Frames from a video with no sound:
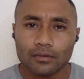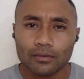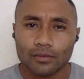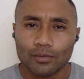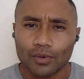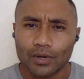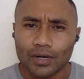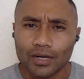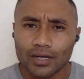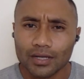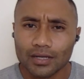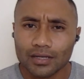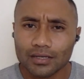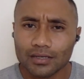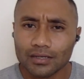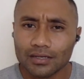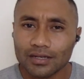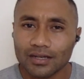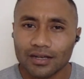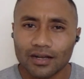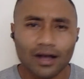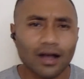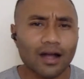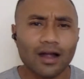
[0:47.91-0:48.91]
What?
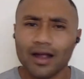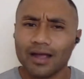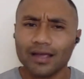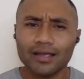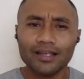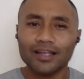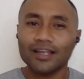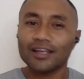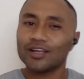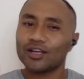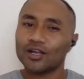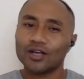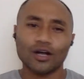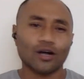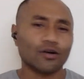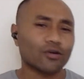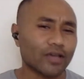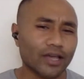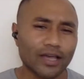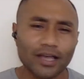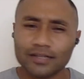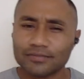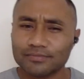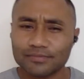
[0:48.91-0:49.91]
All right,
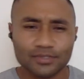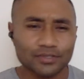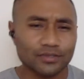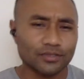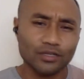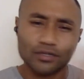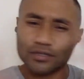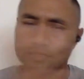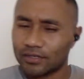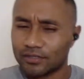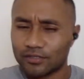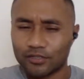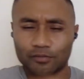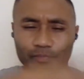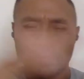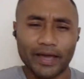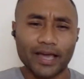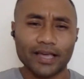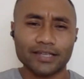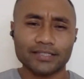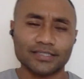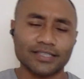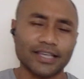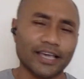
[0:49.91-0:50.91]
okay, I
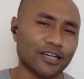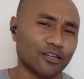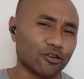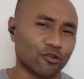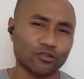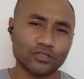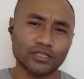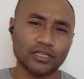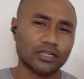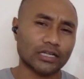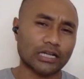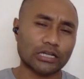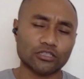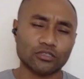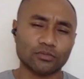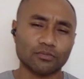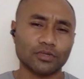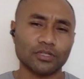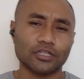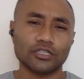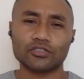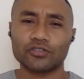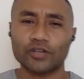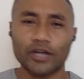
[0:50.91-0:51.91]
surpassed that. Go check out some
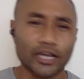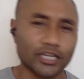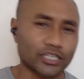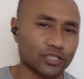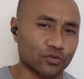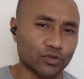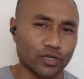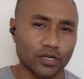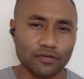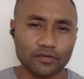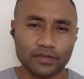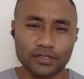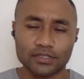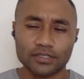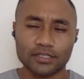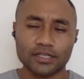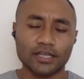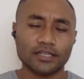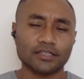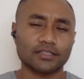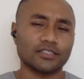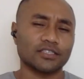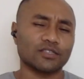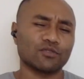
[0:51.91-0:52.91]
other tracks, whatever, just
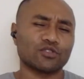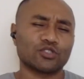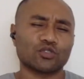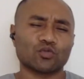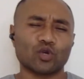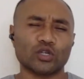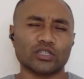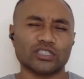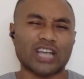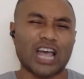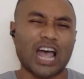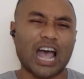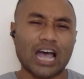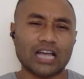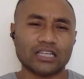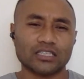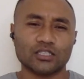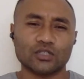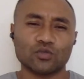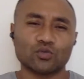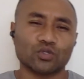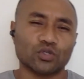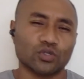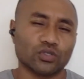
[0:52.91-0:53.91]
that, see which one's hot,
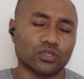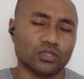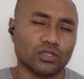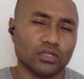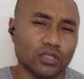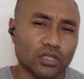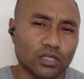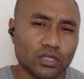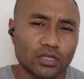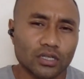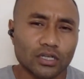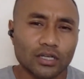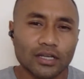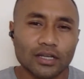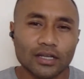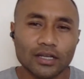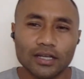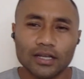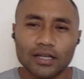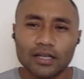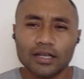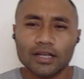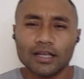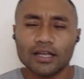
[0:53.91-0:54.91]
see which one's good.
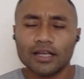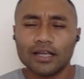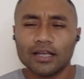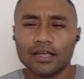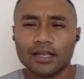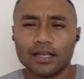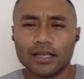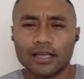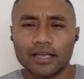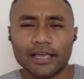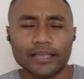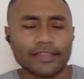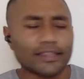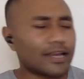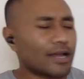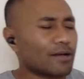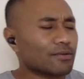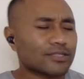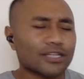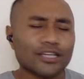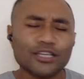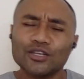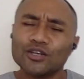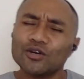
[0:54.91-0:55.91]
And then I
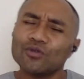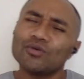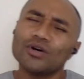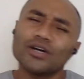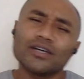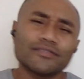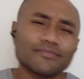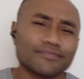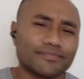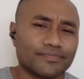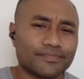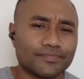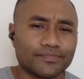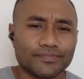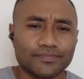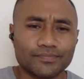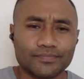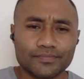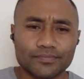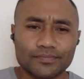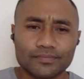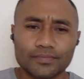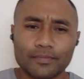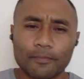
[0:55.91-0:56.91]
was like, you know what?
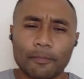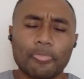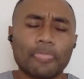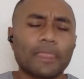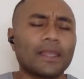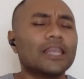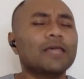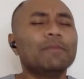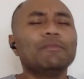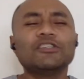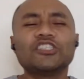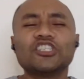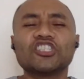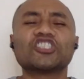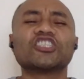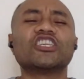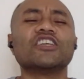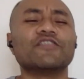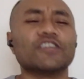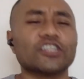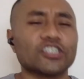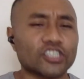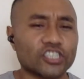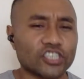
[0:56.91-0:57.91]
Let me just
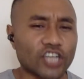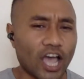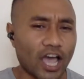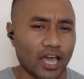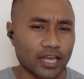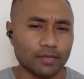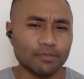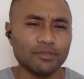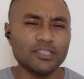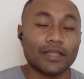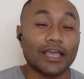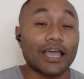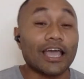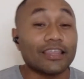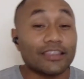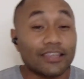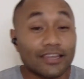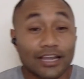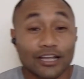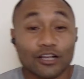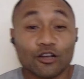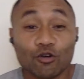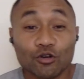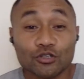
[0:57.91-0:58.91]
give it a shot. And
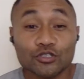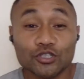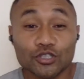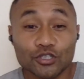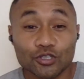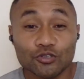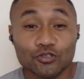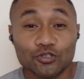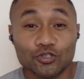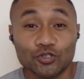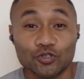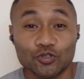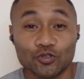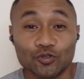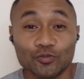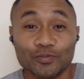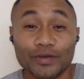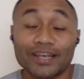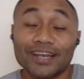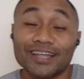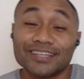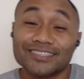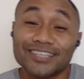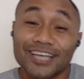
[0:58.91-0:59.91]
then I go into YouTube
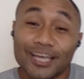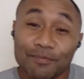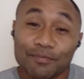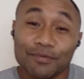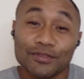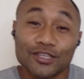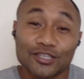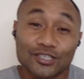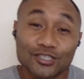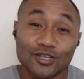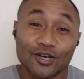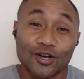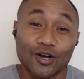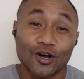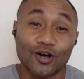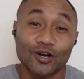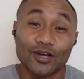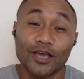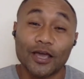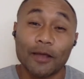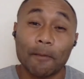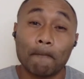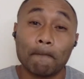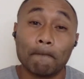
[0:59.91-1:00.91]
and I type in the
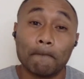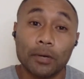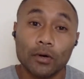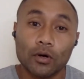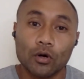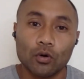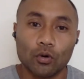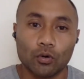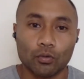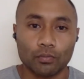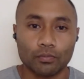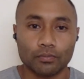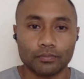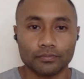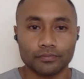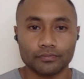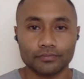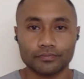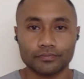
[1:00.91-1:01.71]
song and boom,